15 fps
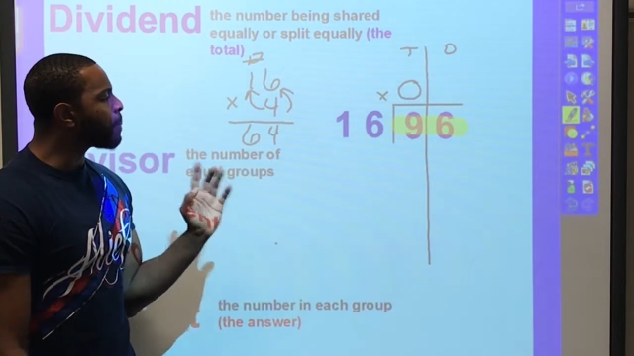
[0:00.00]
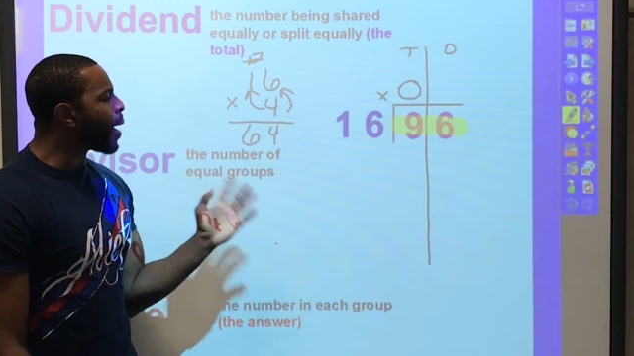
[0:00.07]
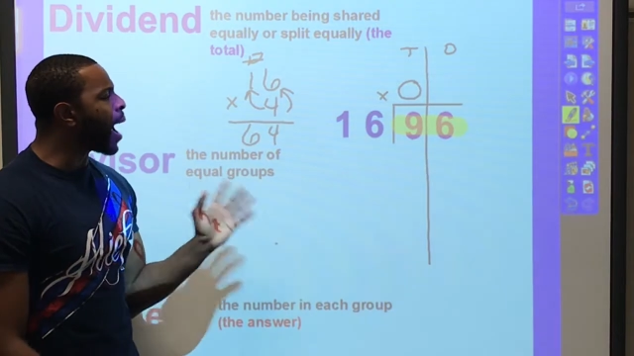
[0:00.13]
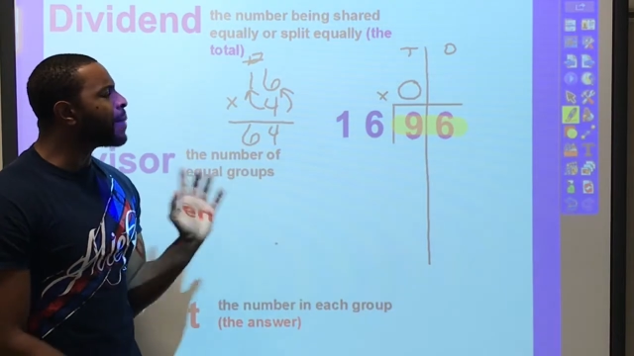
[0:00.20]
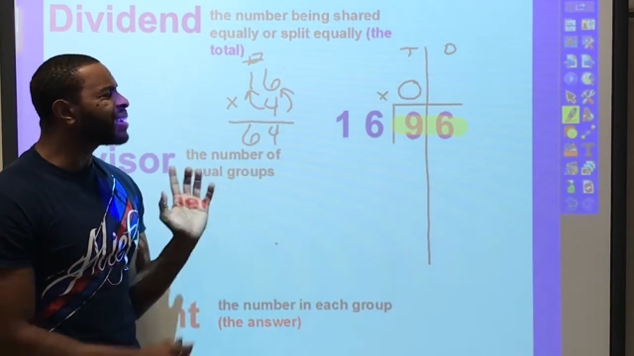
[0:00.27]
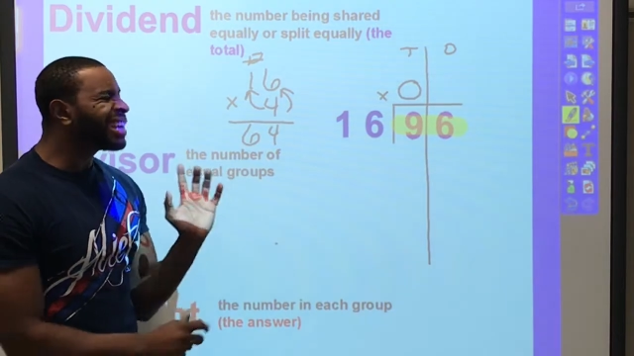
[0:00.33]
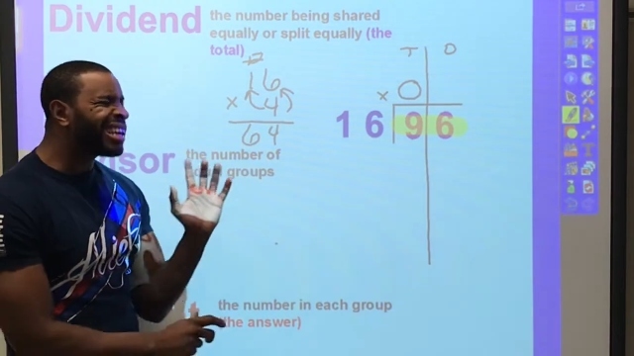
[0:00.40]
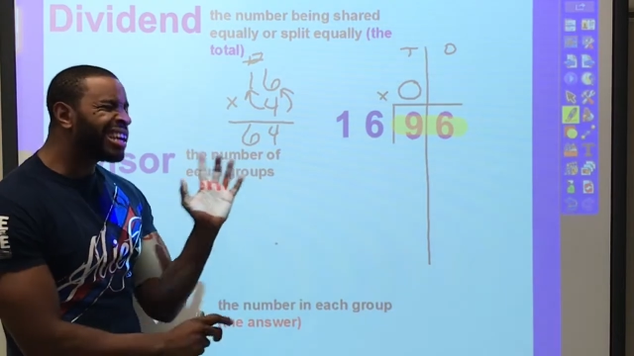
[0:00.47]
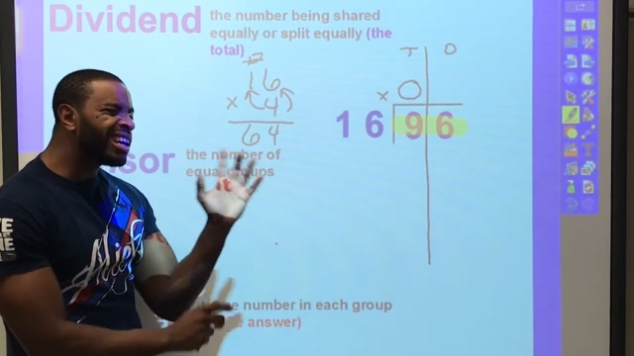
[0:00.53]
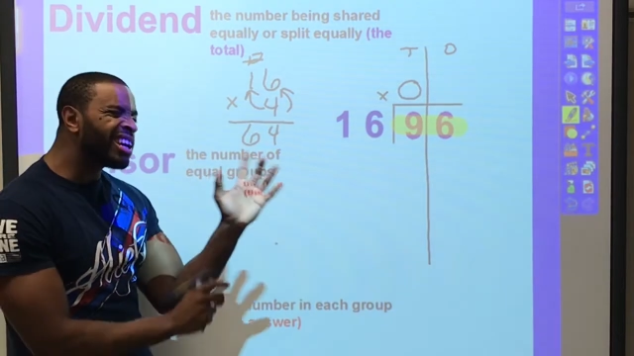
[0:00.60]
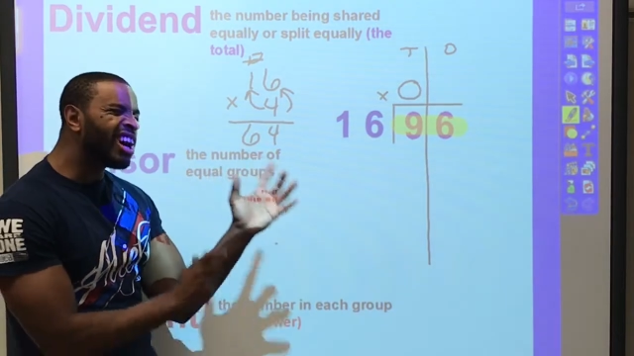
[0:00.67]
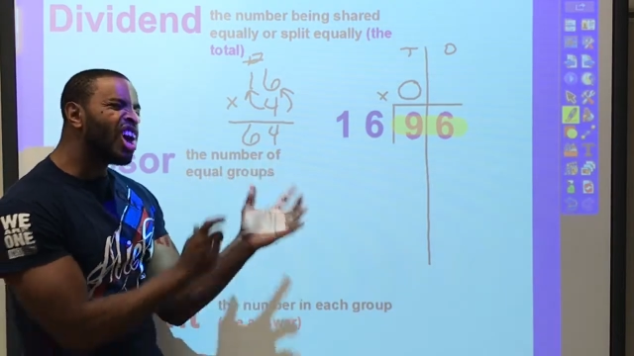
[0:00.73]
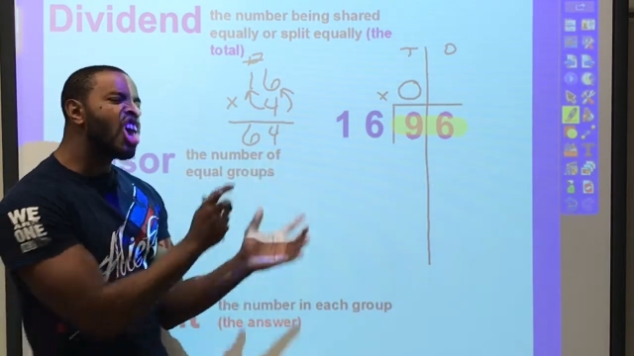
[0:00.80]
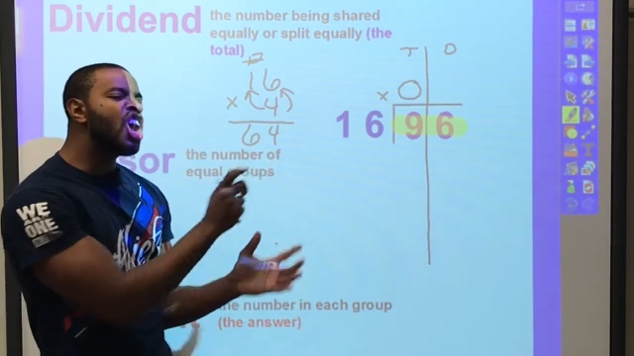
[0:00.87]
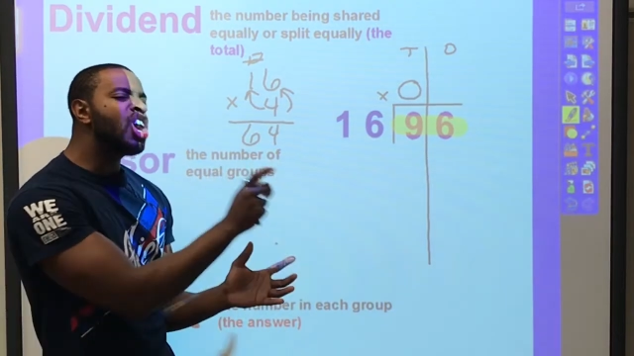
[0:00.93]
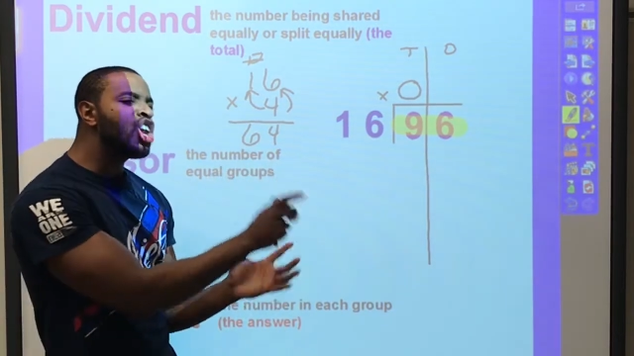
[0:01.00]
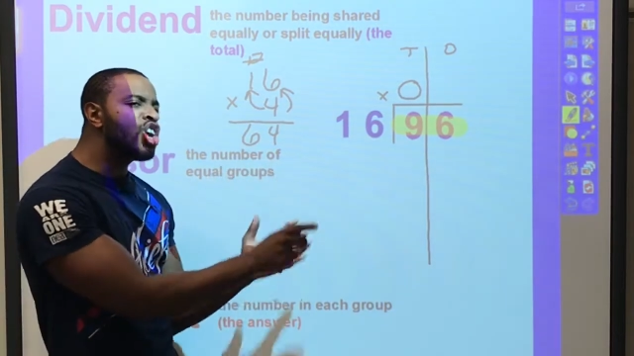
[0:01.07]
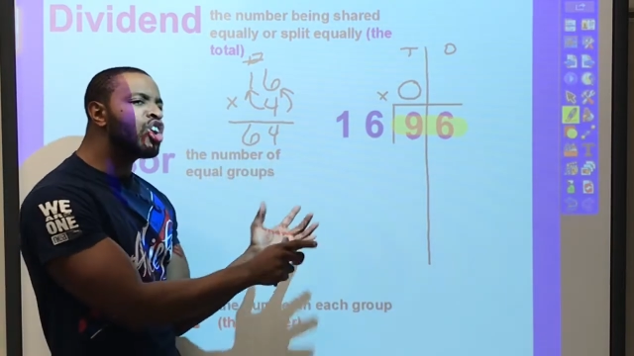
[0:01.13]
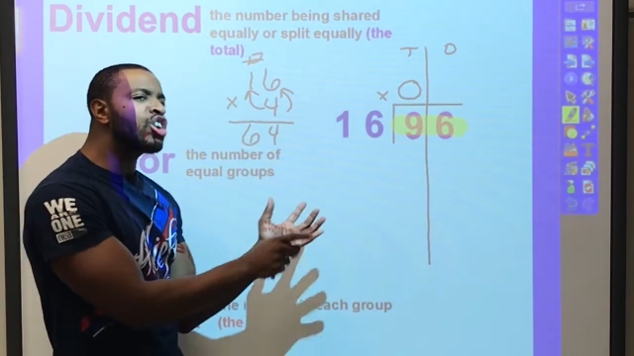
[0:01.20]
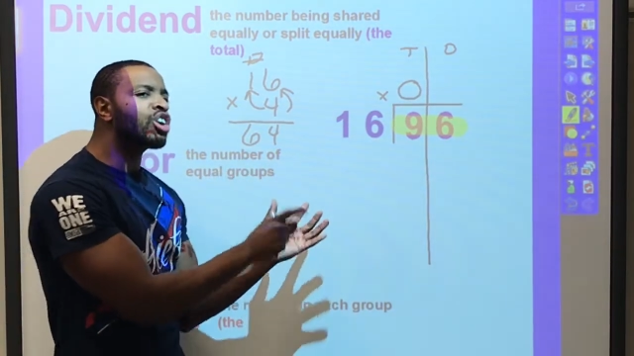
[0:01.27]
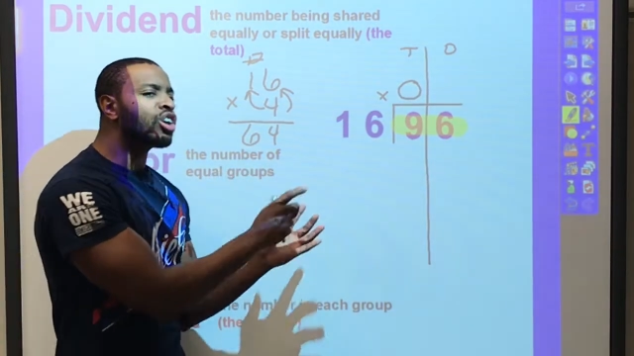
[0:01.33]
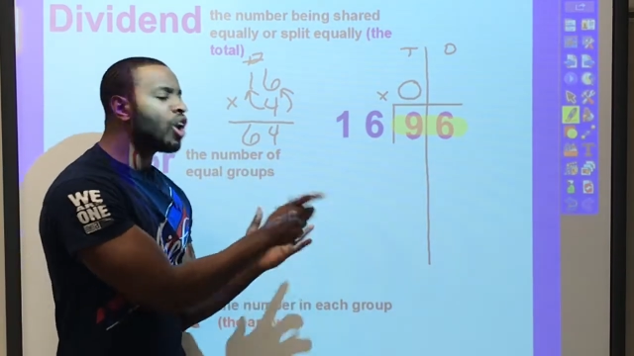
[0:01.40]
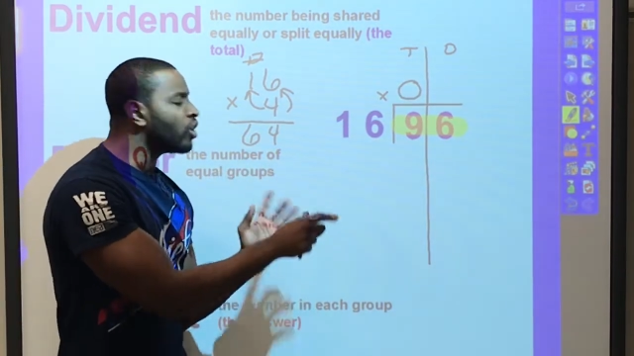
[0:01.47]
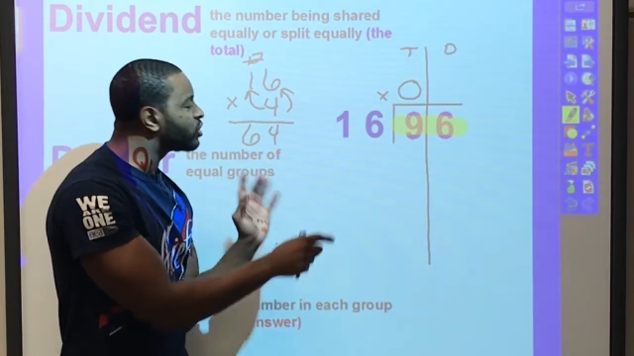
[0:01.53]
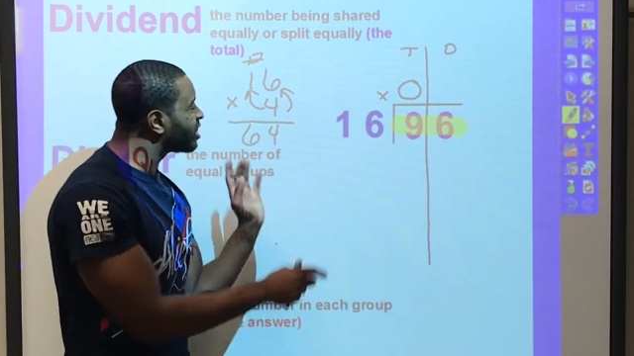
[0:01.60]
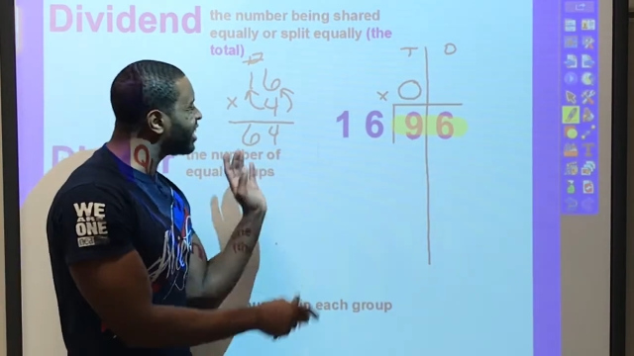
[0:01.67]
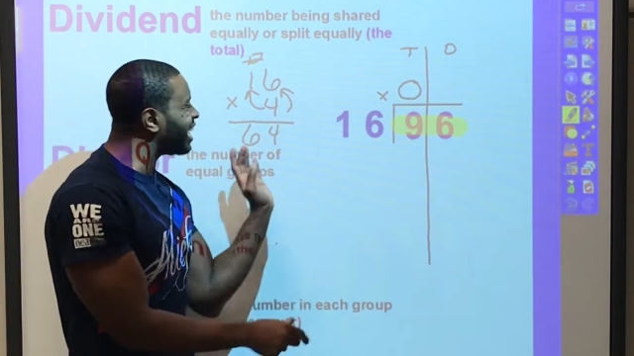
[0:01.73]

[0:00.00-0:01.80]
probably can get a little closer.